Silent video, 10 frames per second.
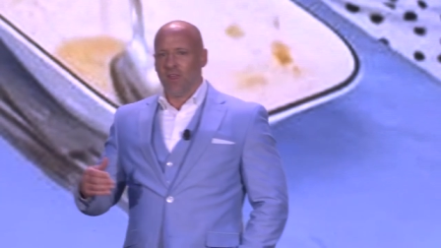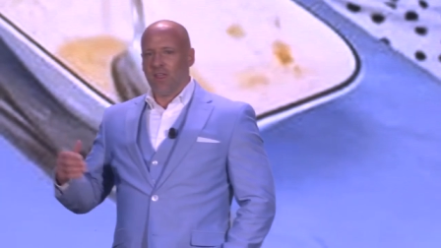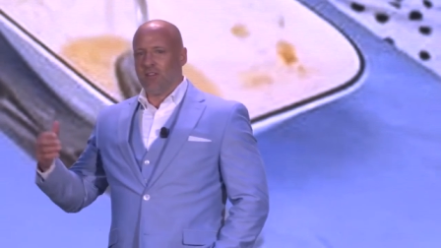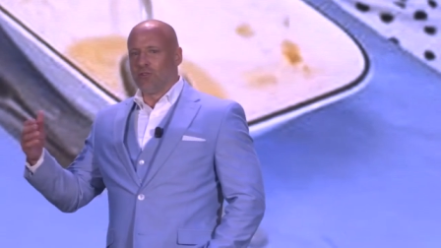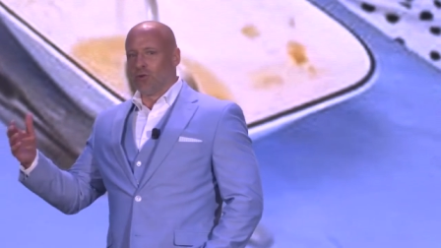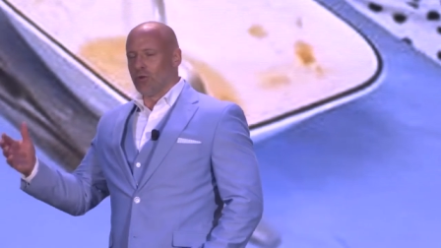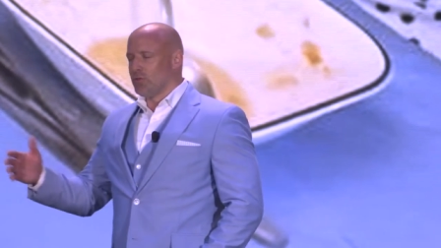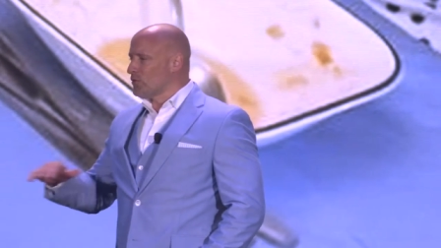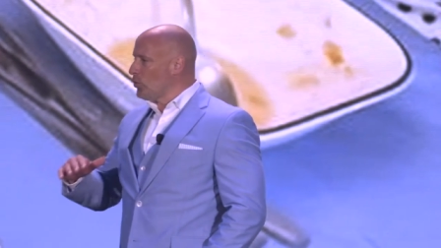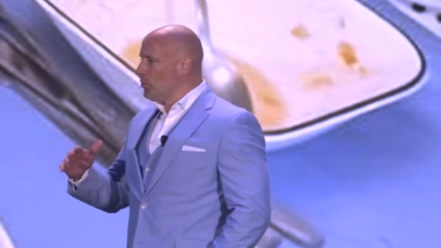endure
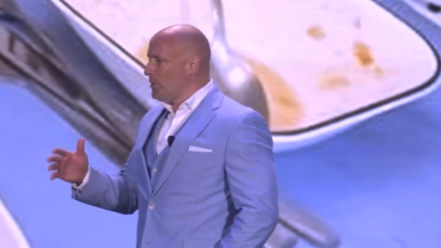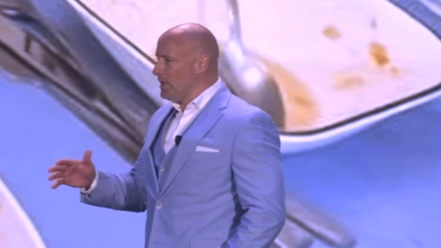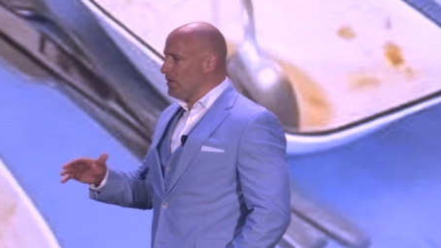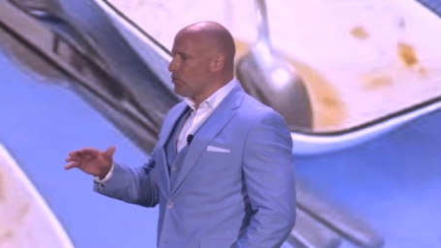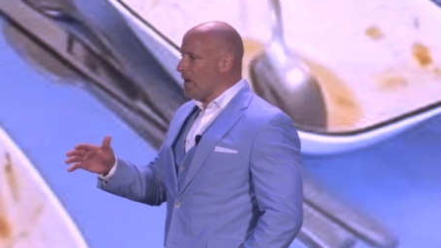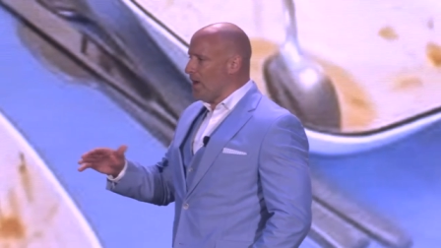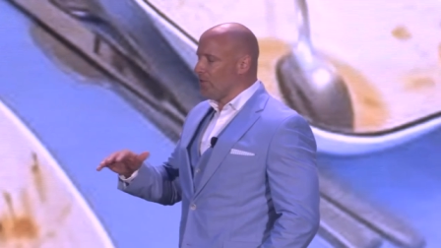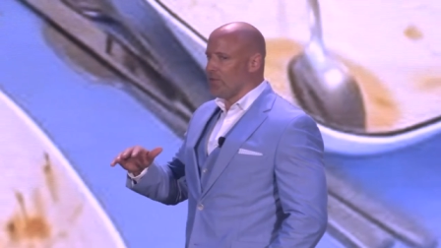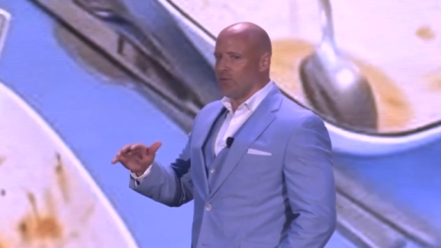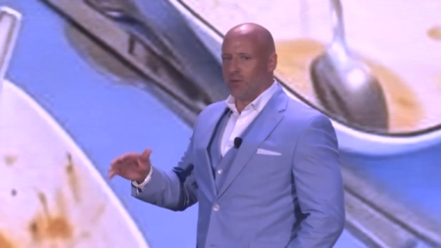so many
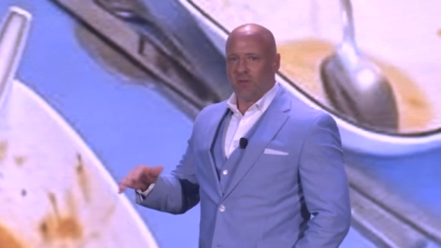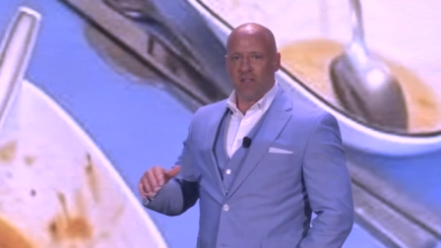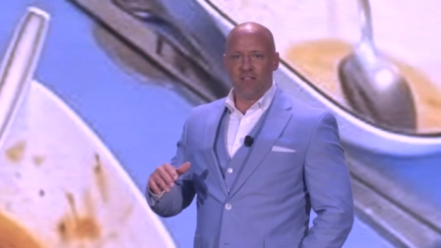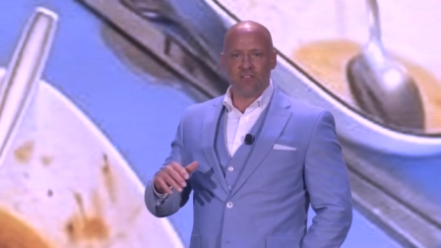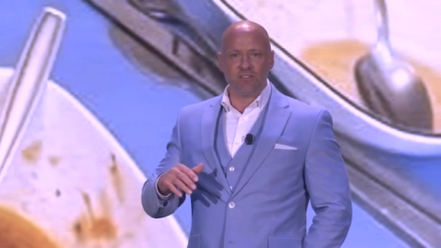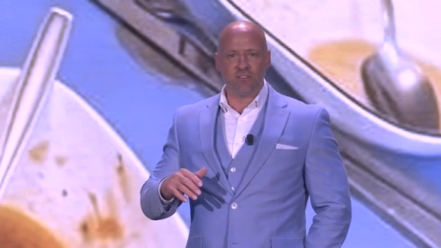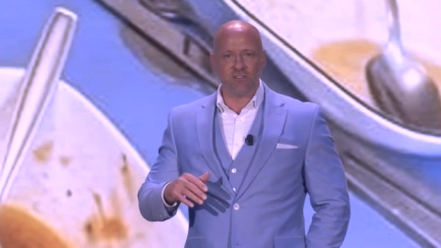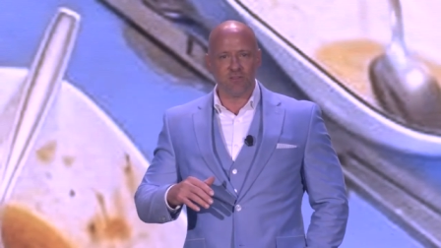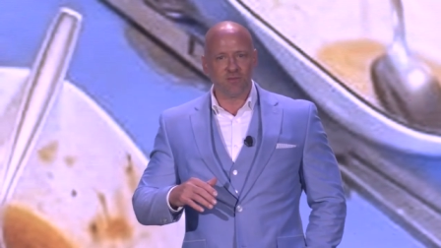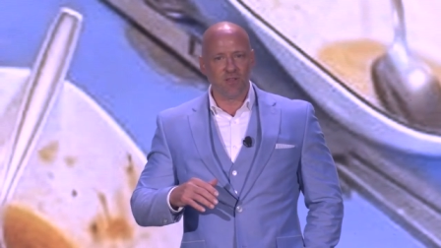trials and
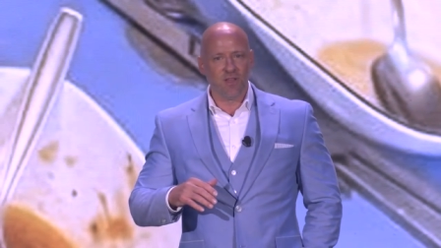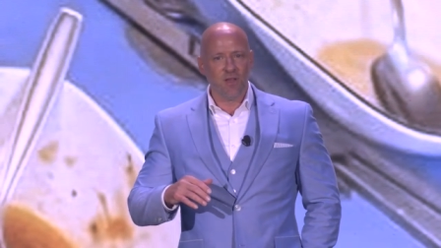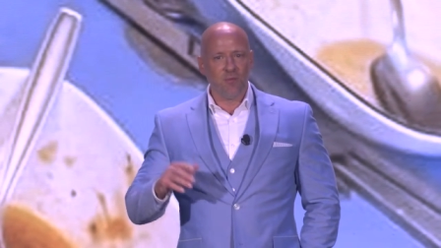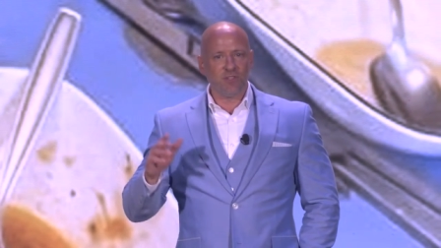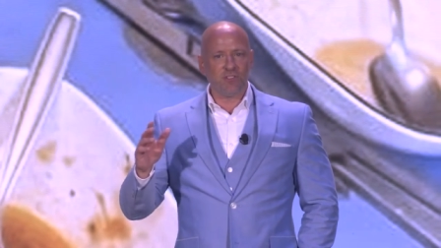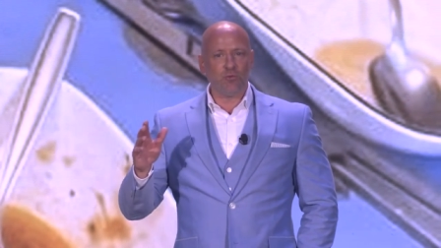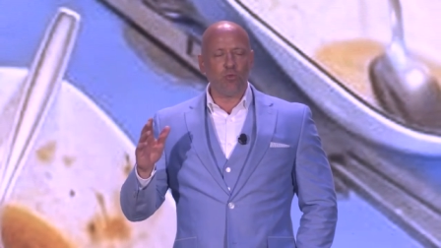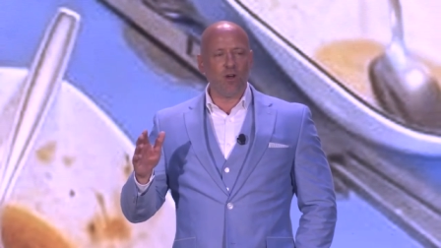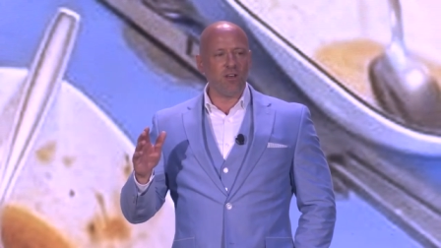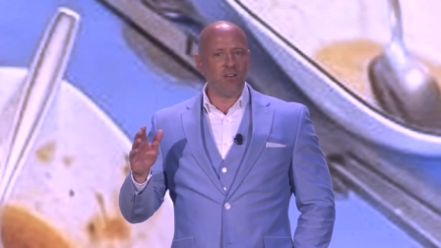tribulations, but she
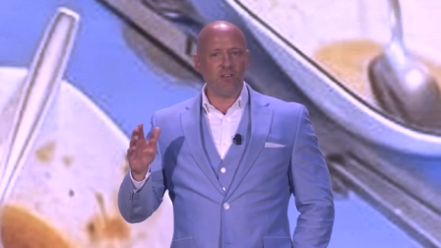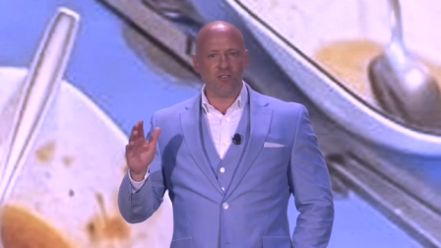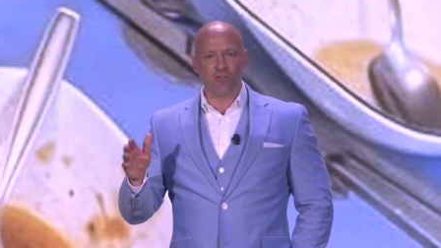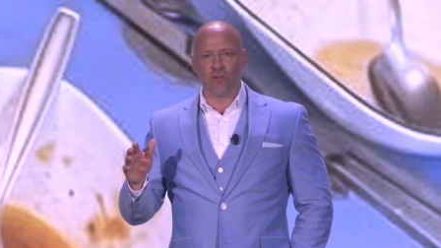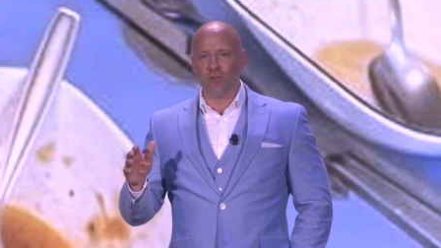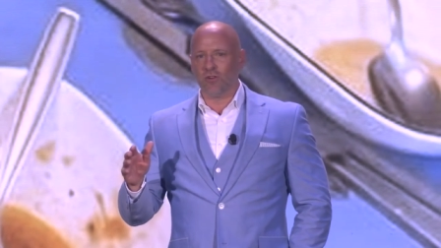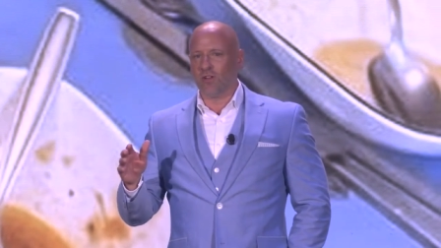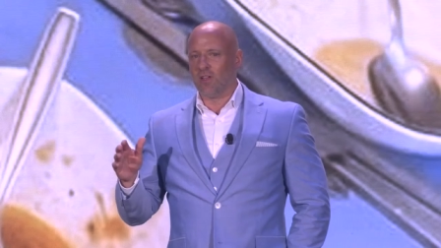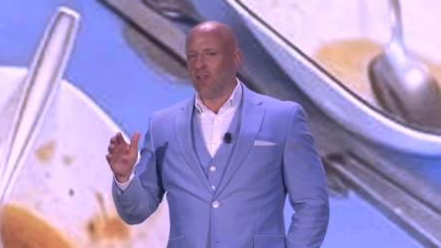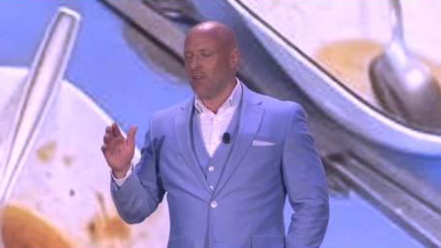wanted to ensure
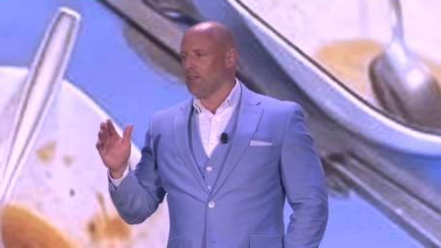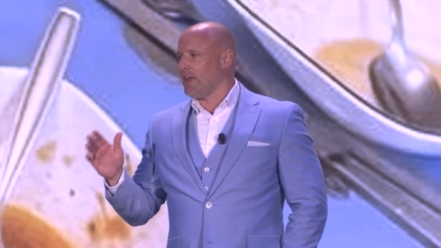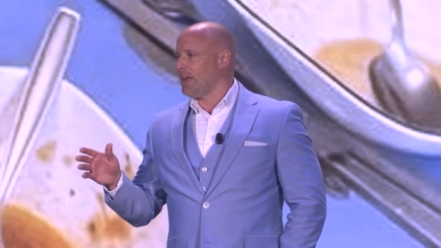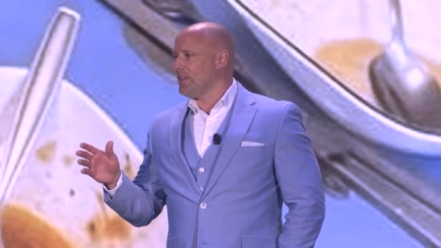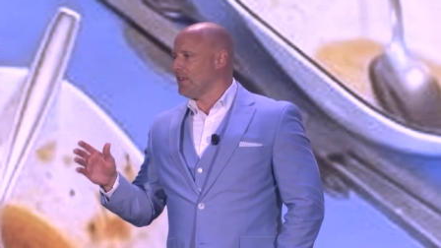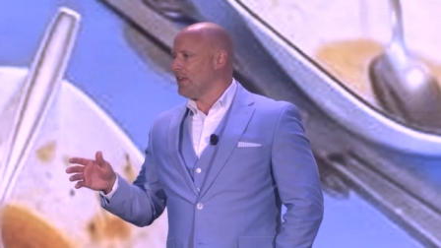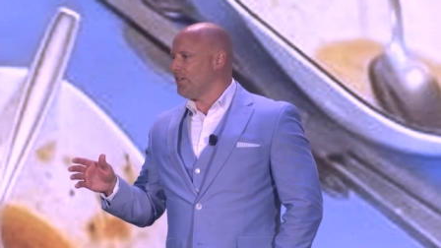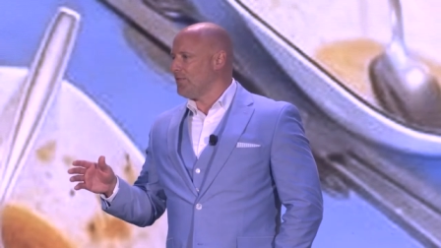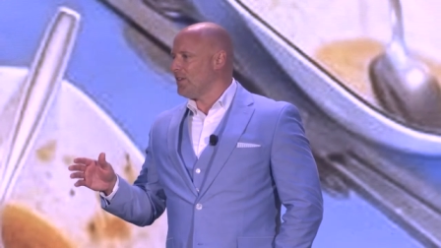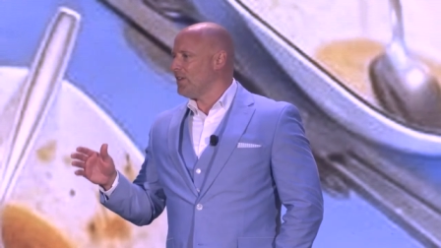that they had the
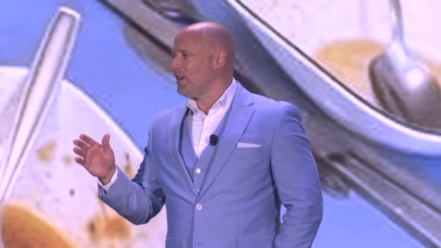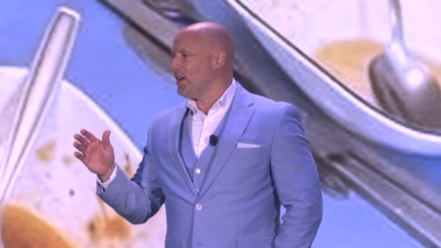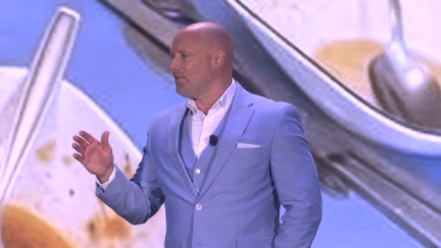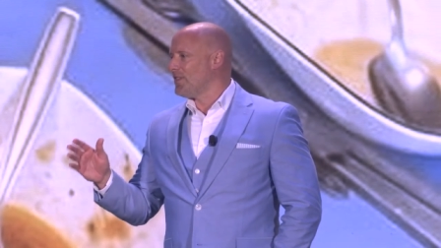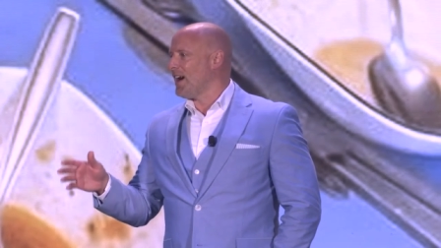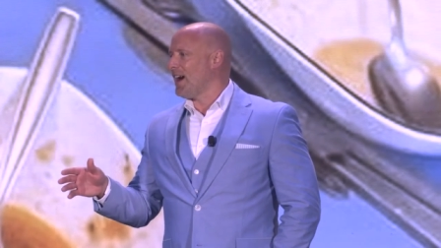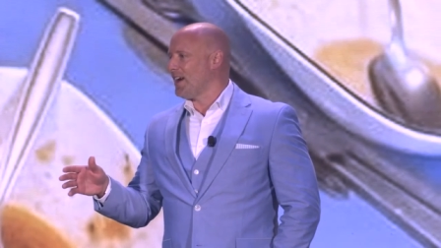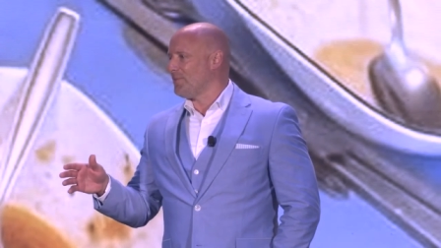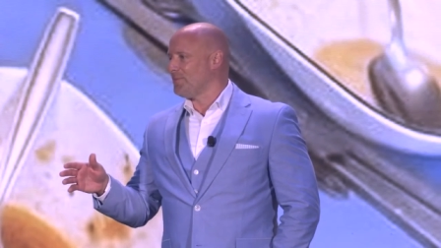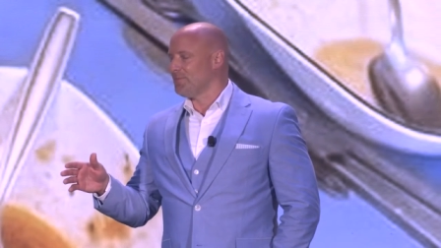gift of time.
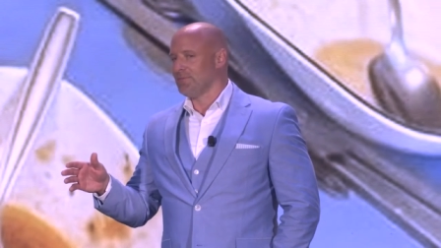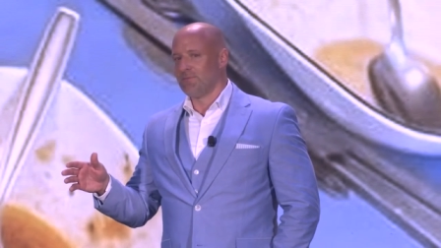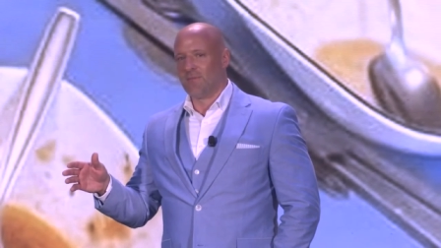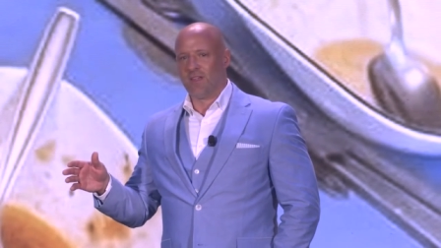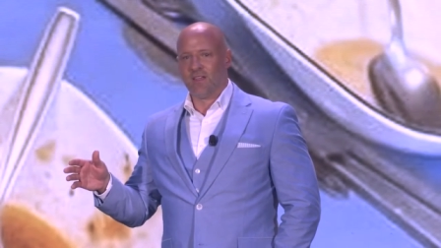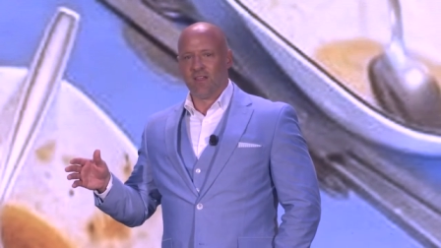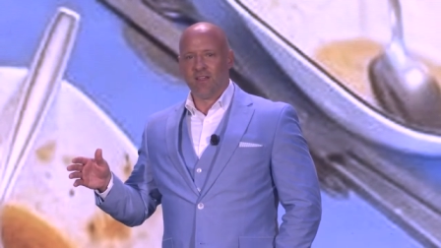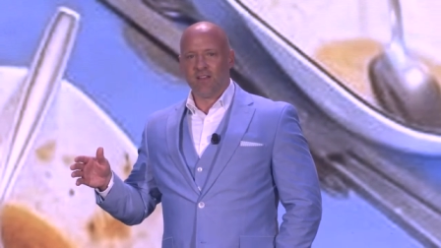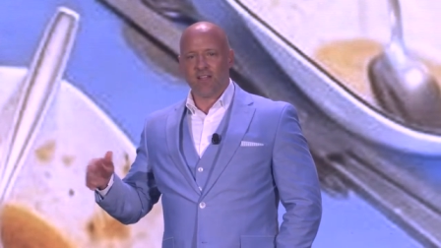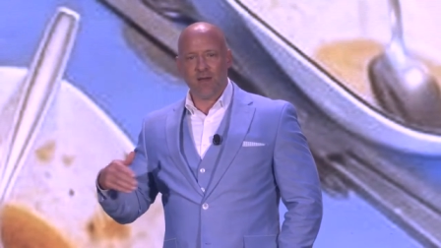
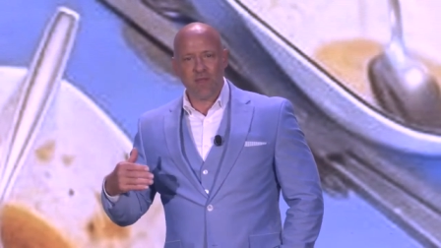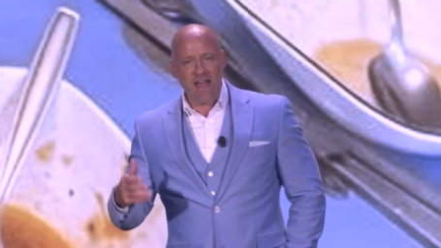Time to